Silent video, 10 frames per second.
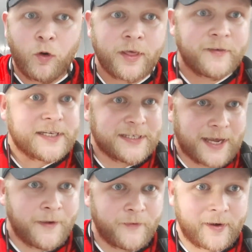One of the
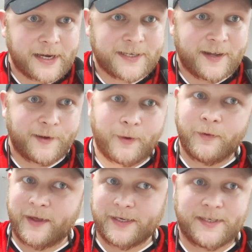reasons I'm very excited
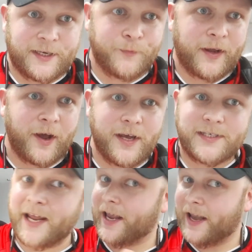about this is
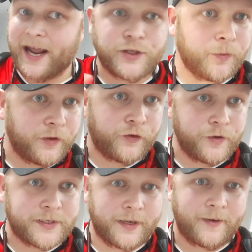because it connects up the
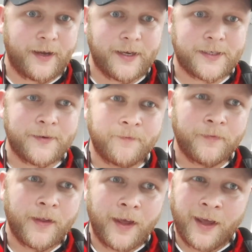two cities.
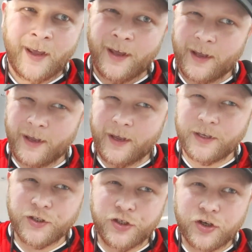
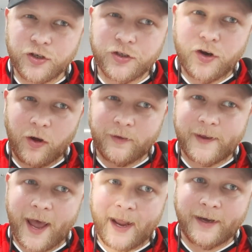It's just not
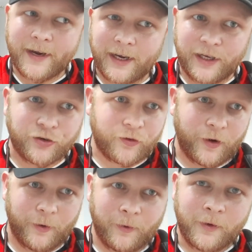technically
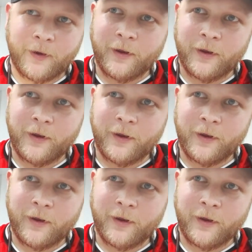true.